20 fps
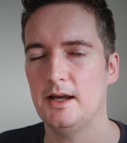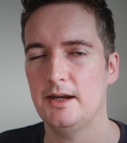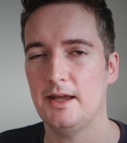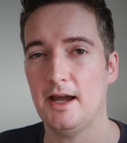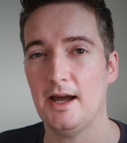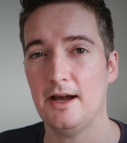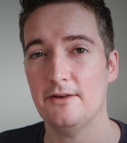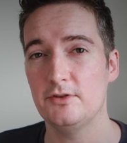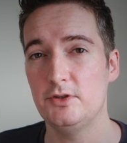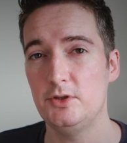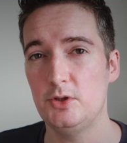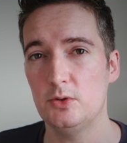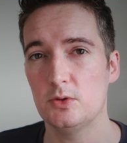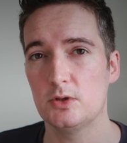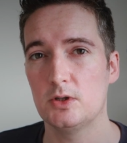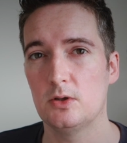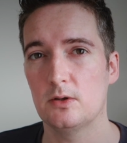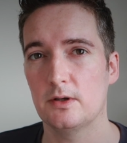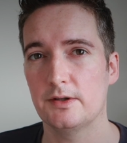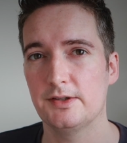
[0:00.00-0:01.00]
And I have
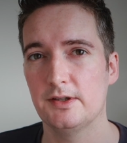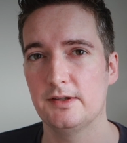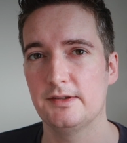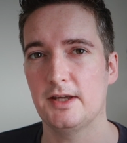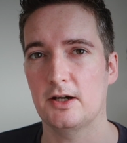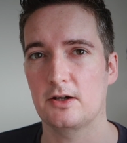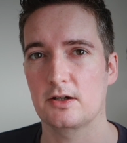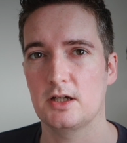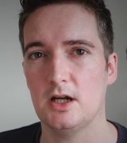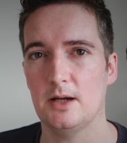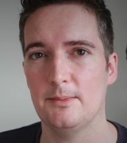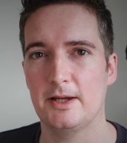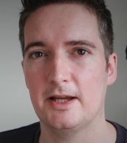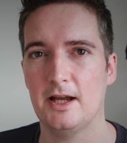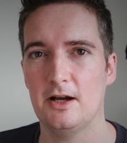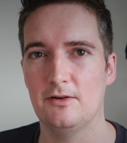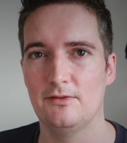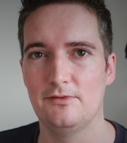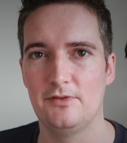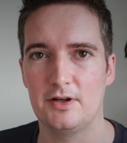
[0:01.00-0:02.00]
new courses that are
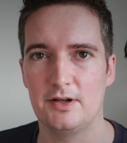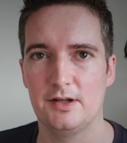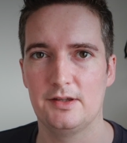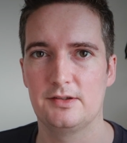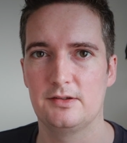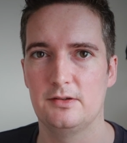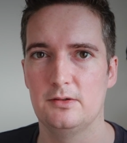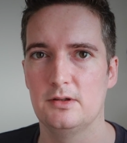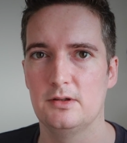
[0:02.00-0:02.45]
coming out very